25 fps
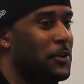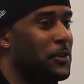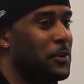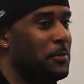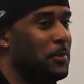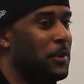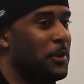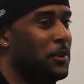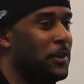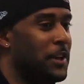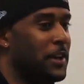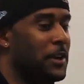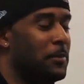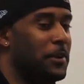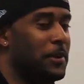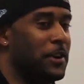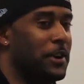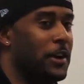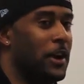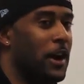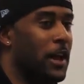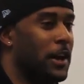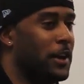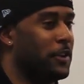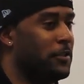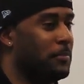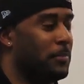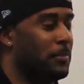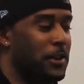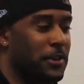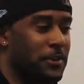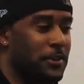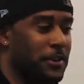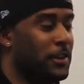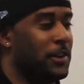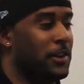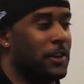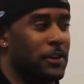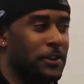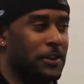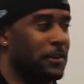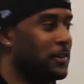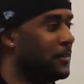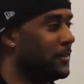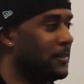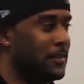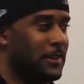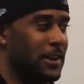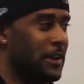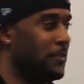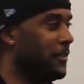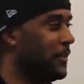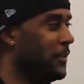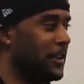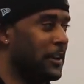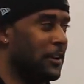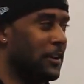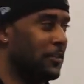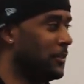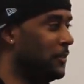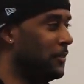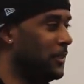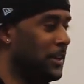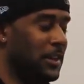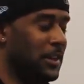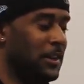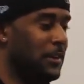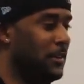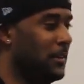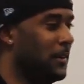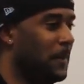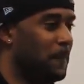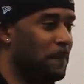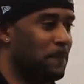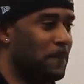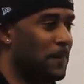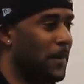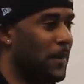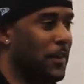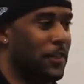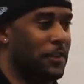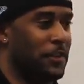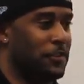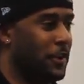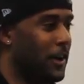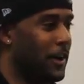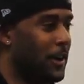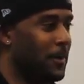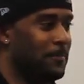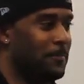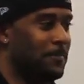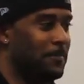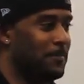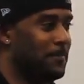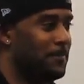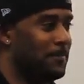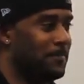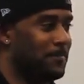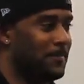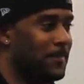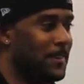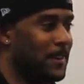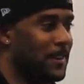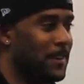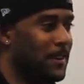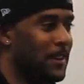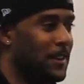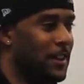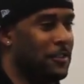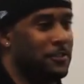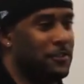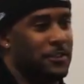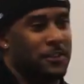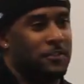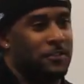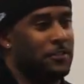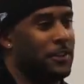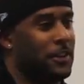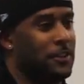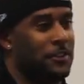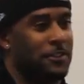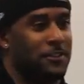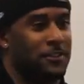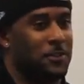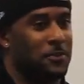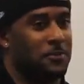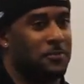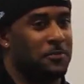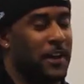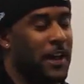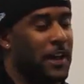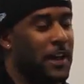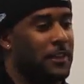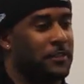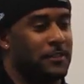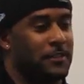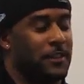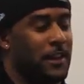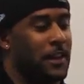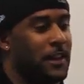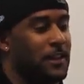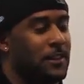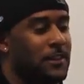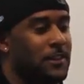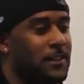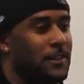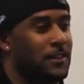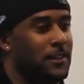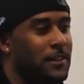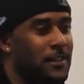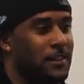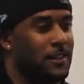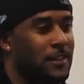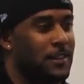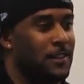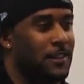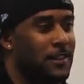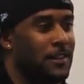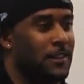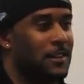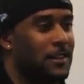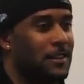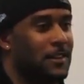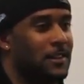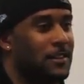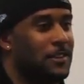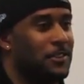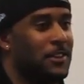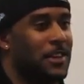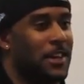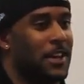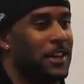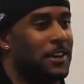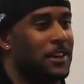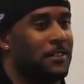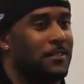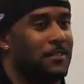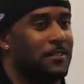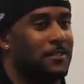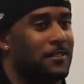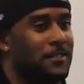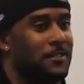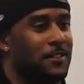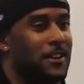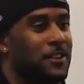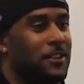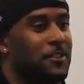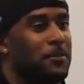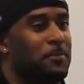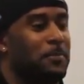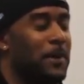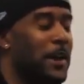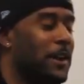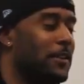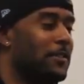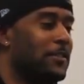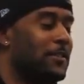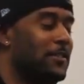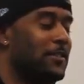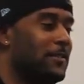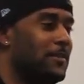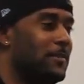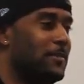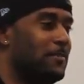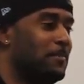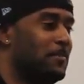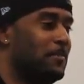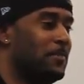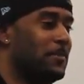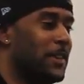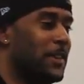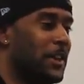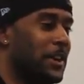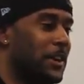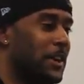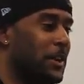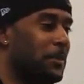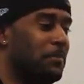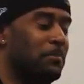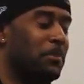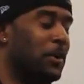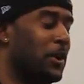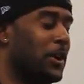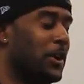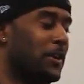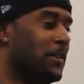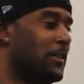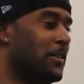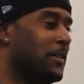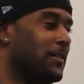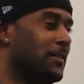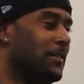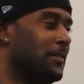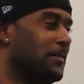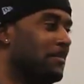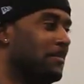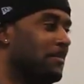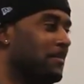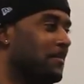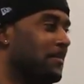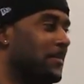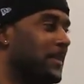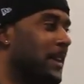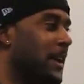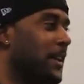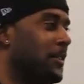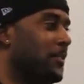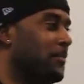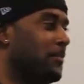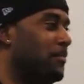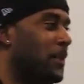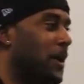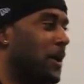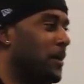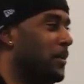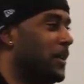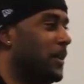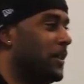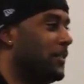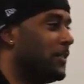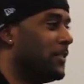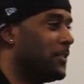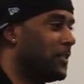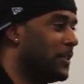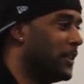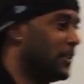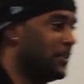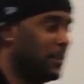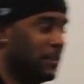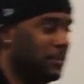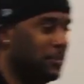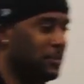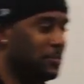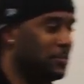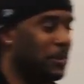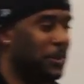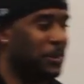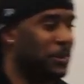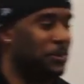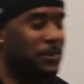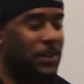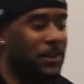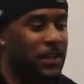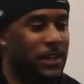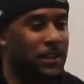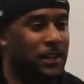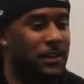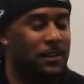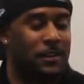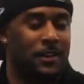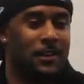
know what I mean? You get a bit of knowledge, but you're going to learn everything else you need on the job. And shit's changing so fast that you can't expect that any book that is published is going to teach you what you need.